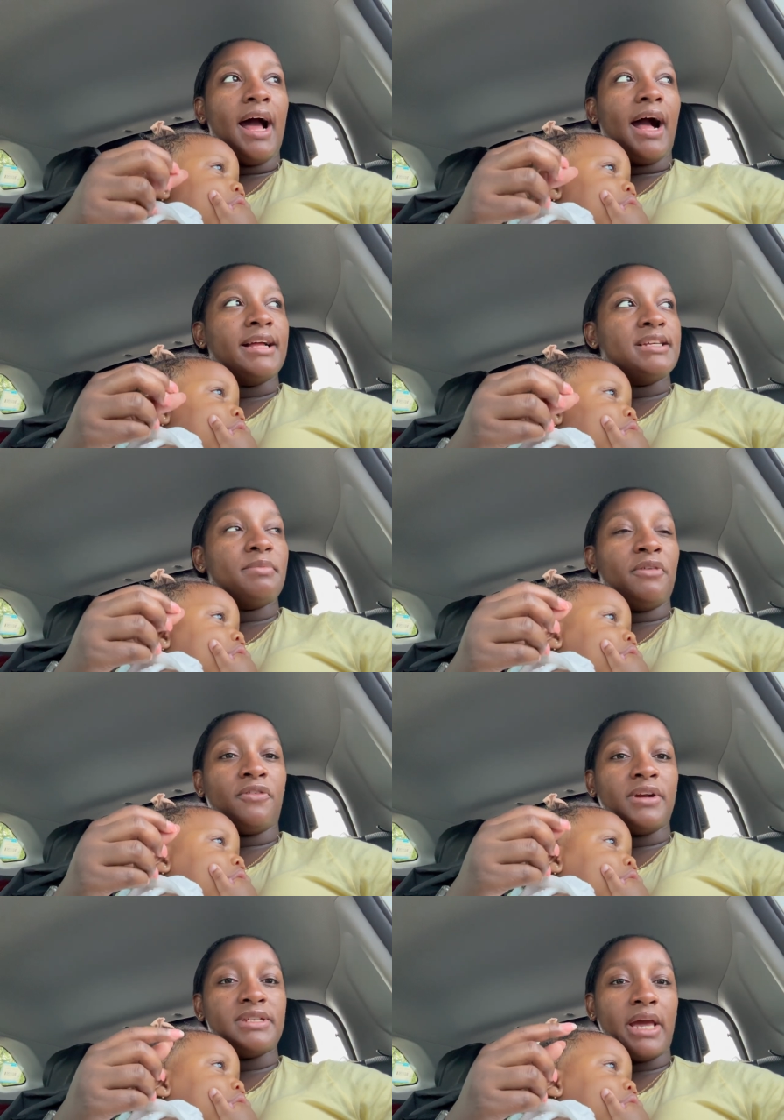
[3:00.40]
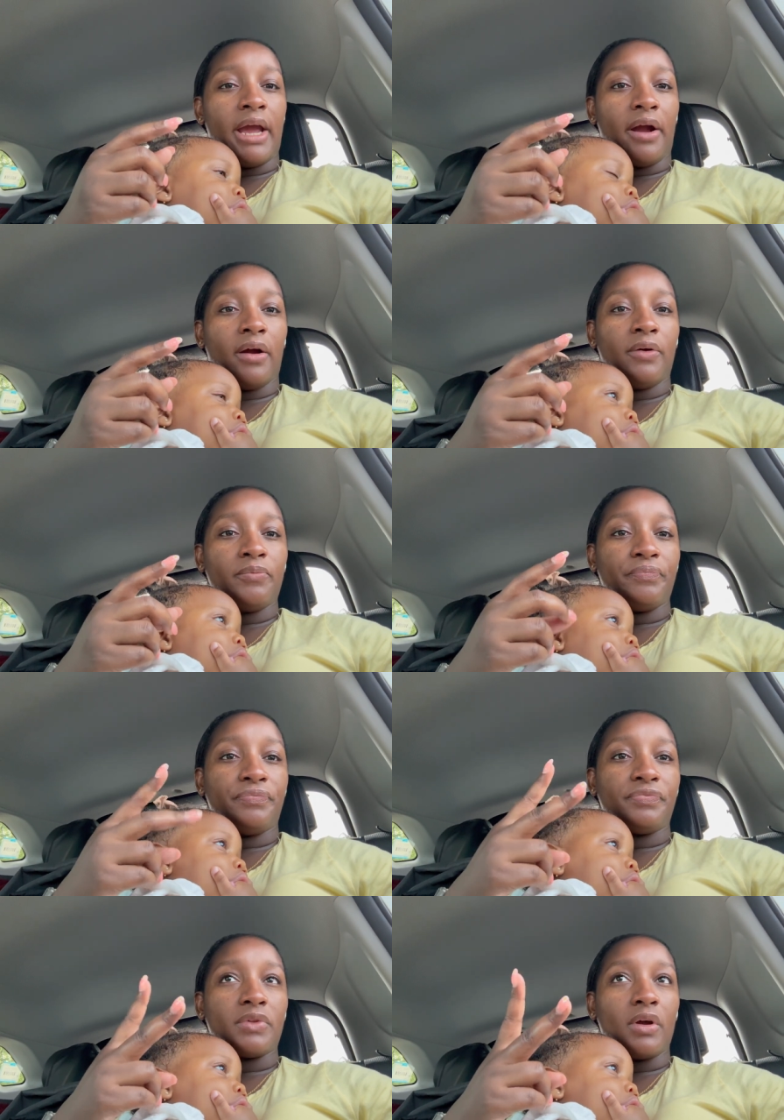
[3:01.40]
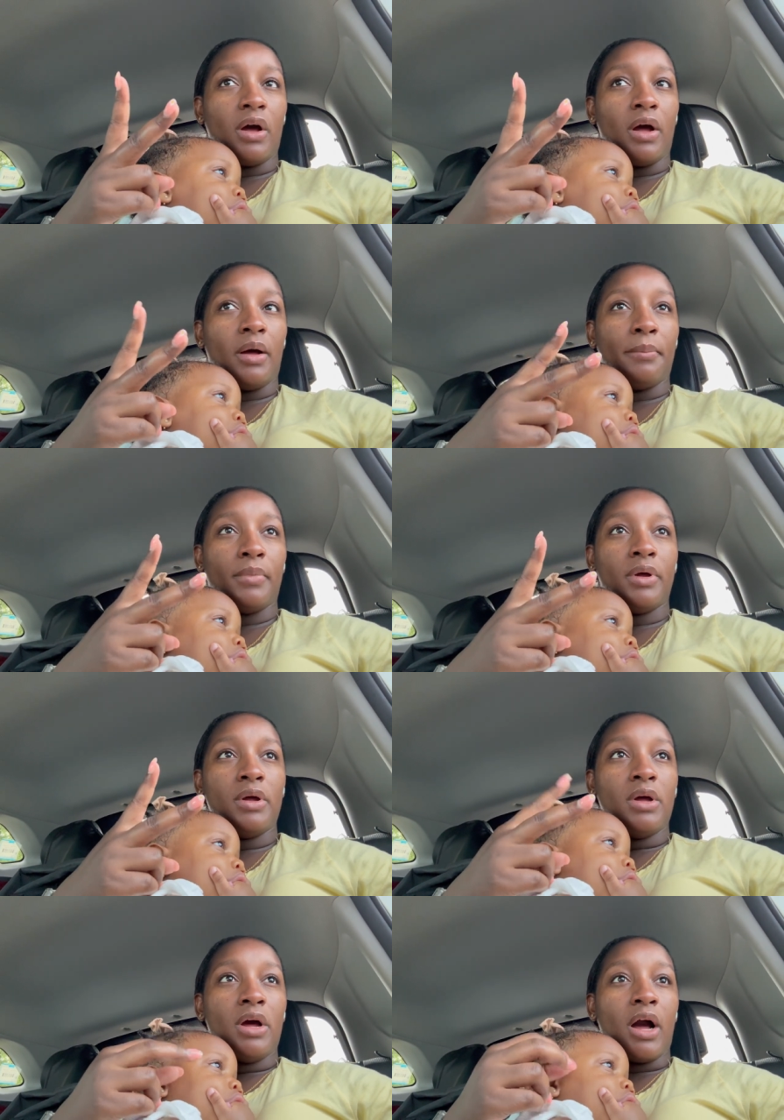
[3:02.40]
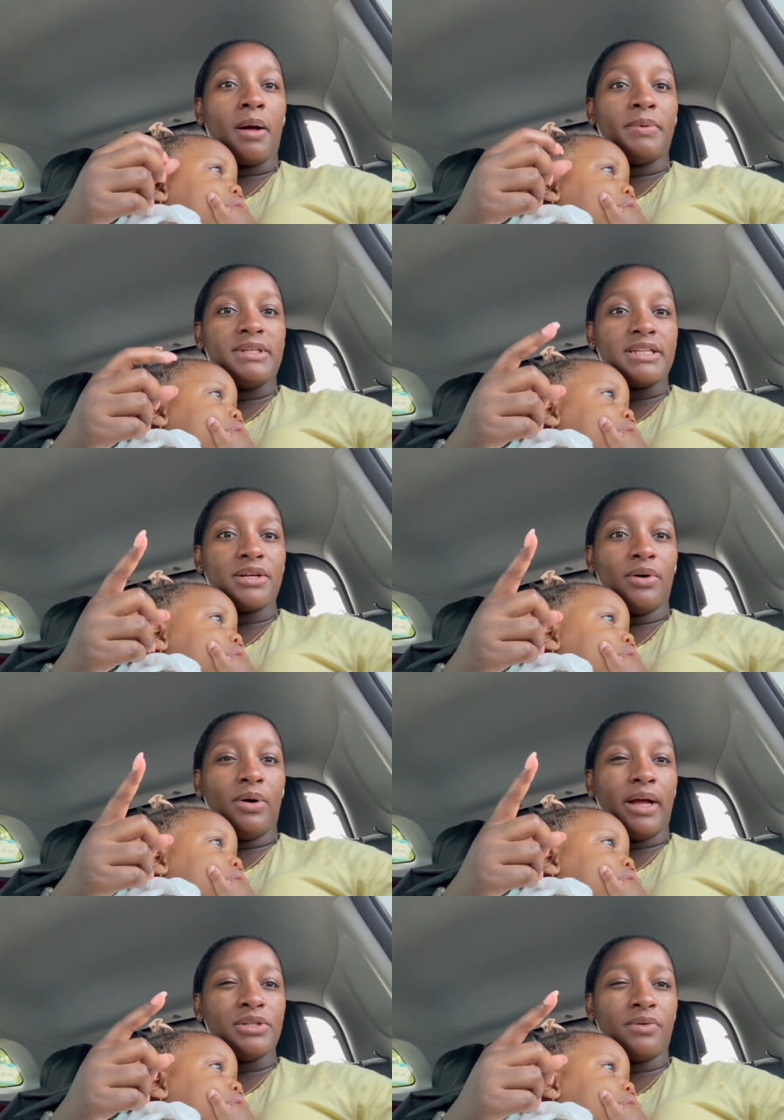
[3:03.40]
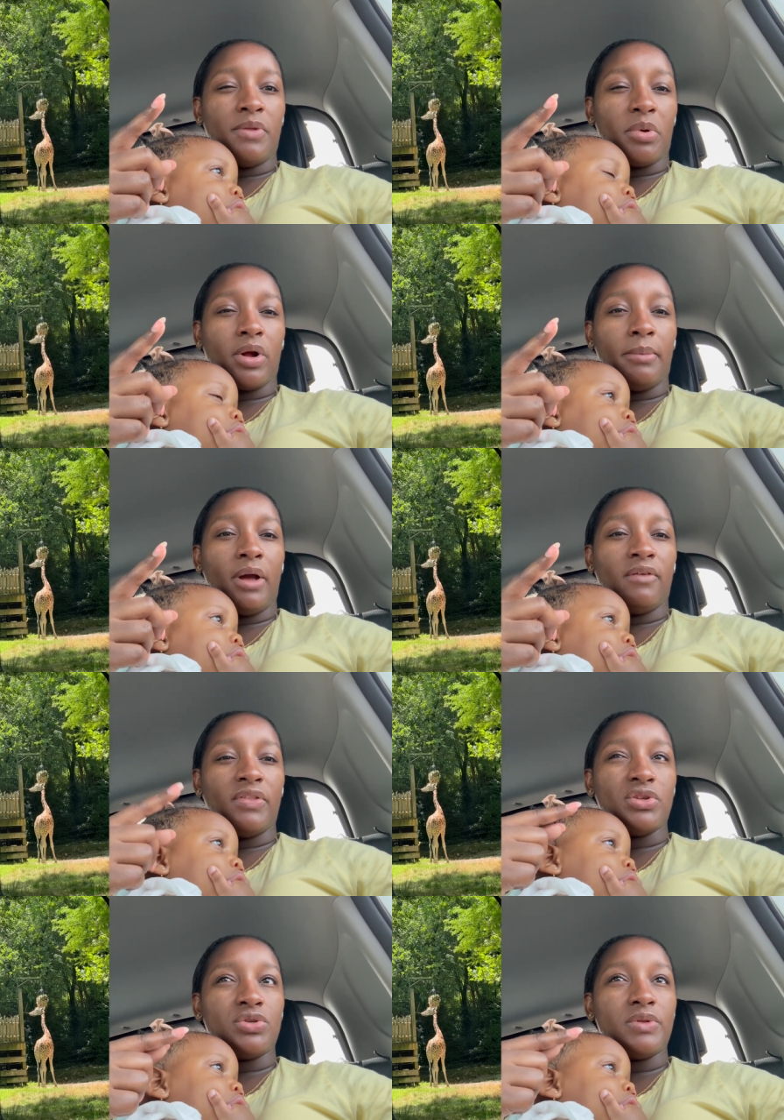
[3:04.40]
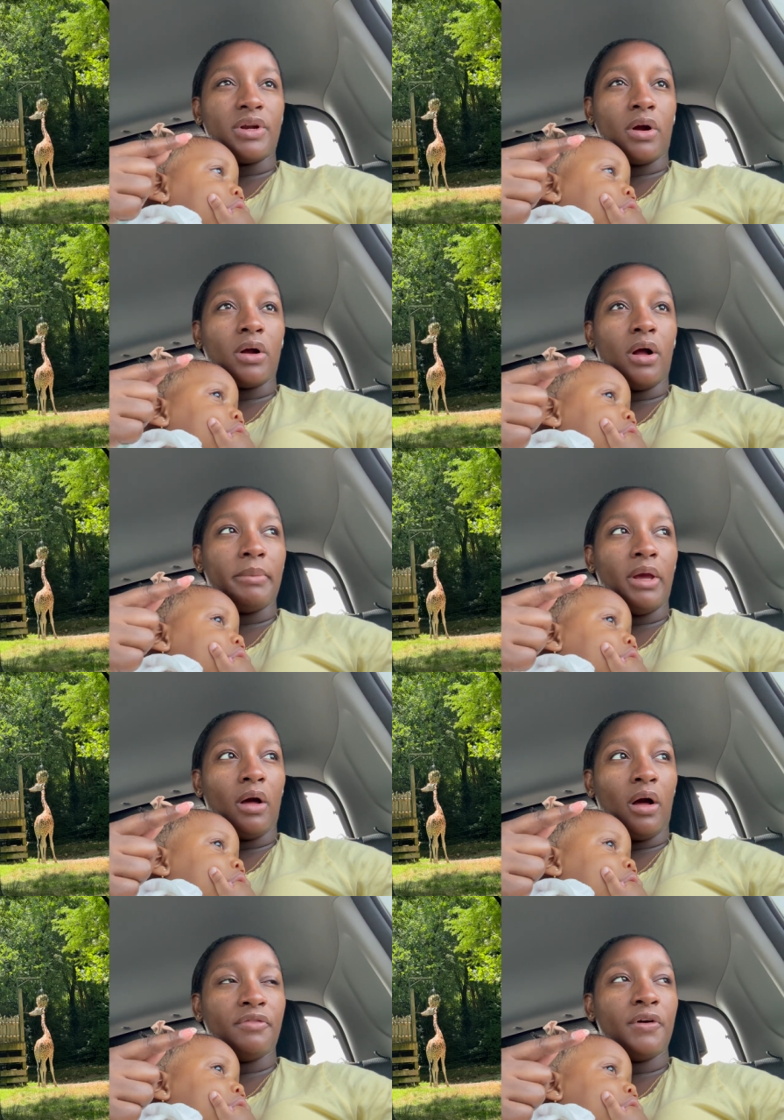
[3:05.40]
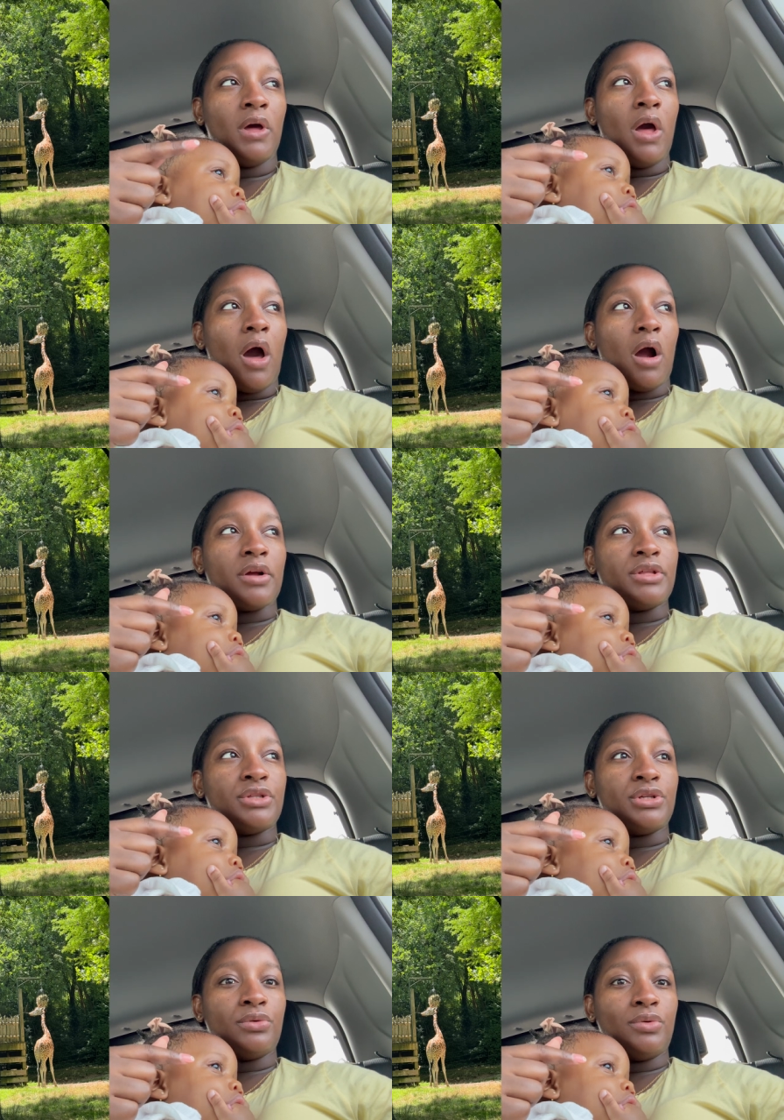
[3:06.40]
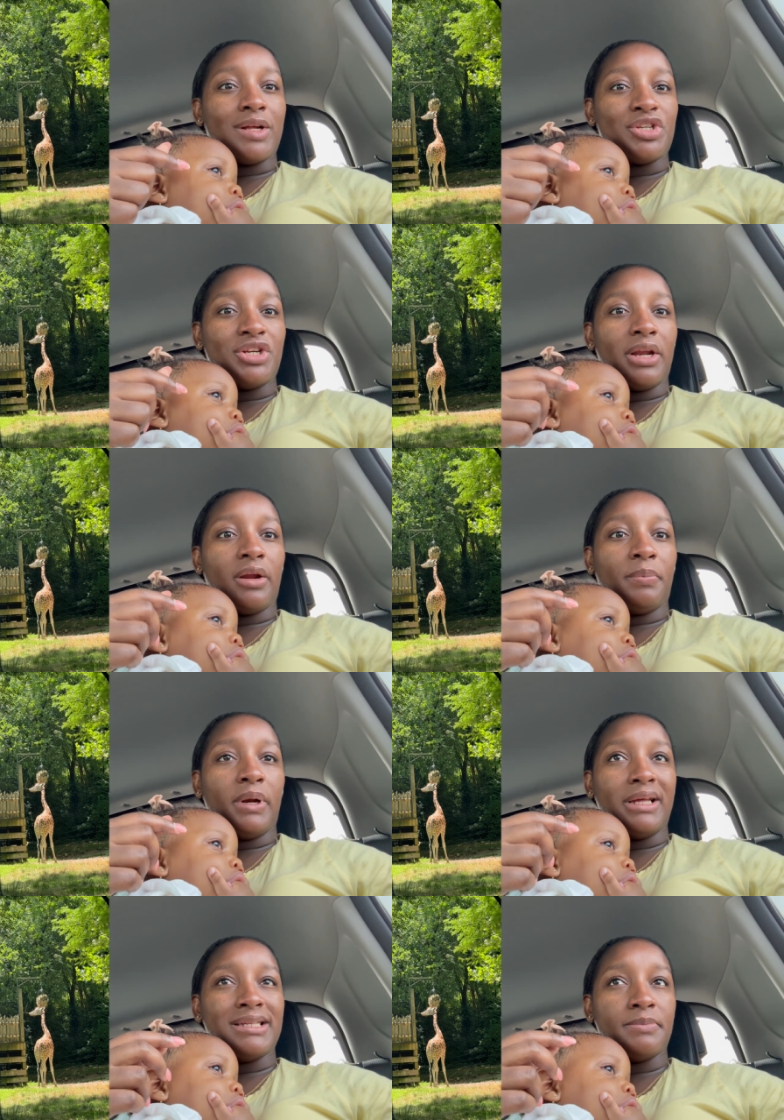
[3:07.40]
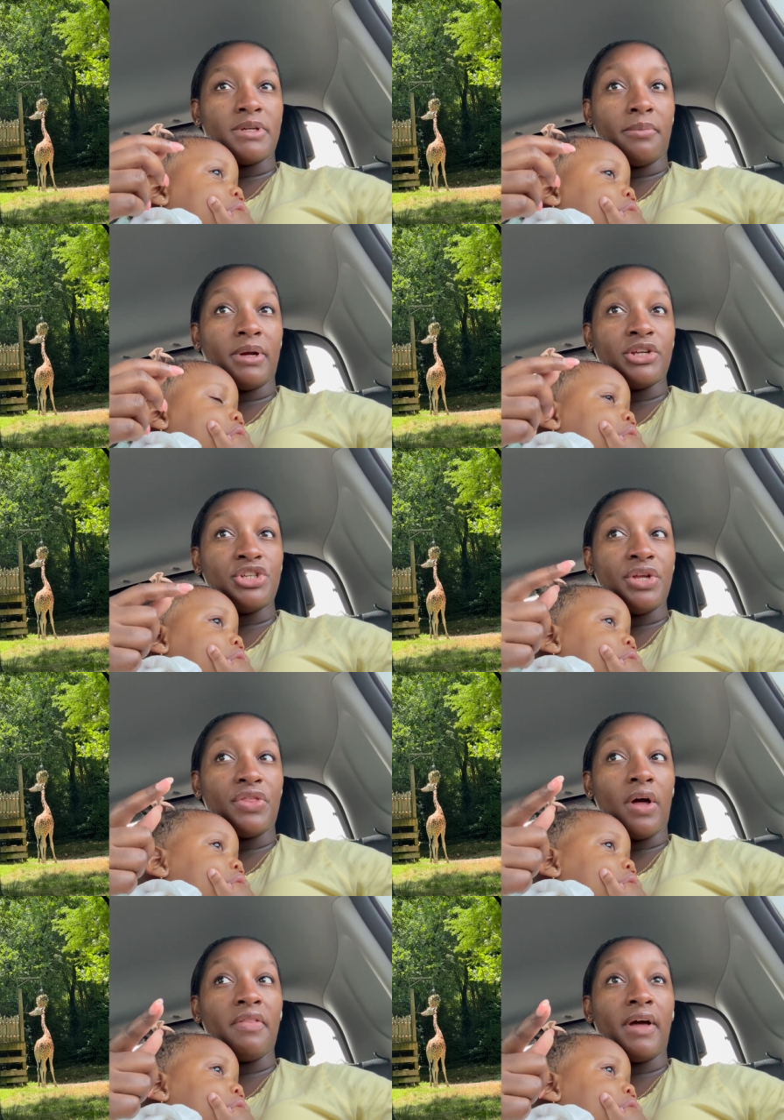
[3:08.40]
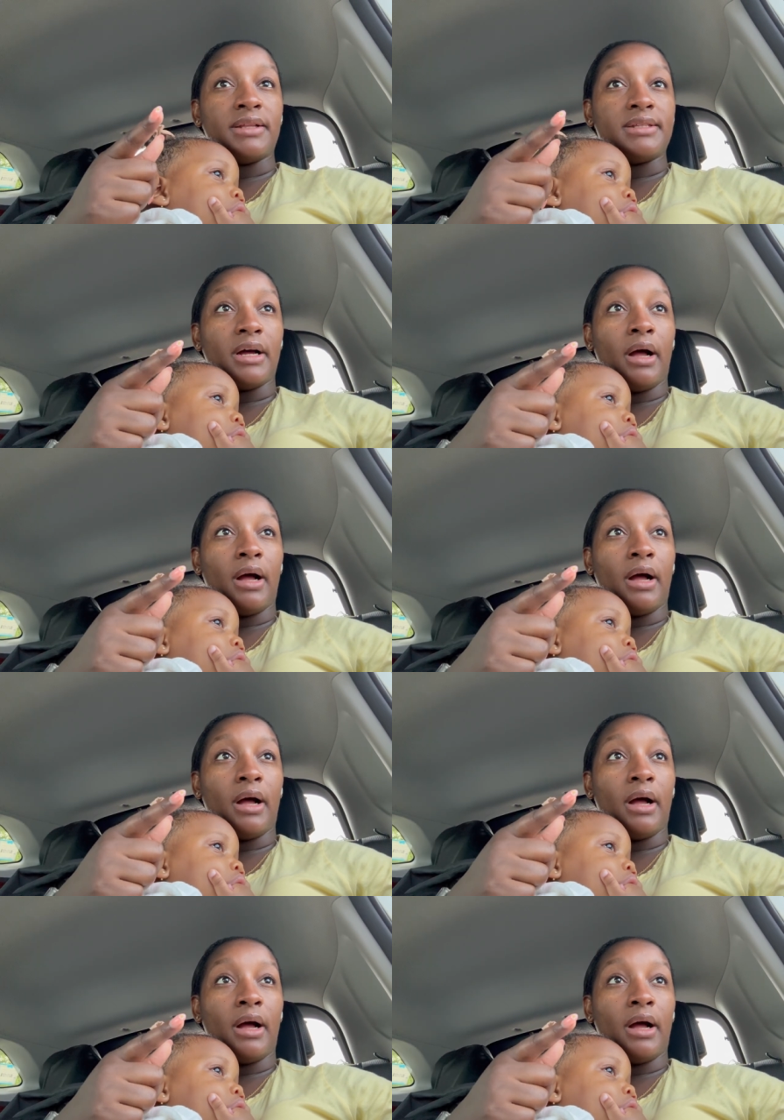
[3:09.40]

I did my friend's hair a couple of days ago, and two of them are coming off, and the two that are coming off are the two that she ended up putting tips on because she thought that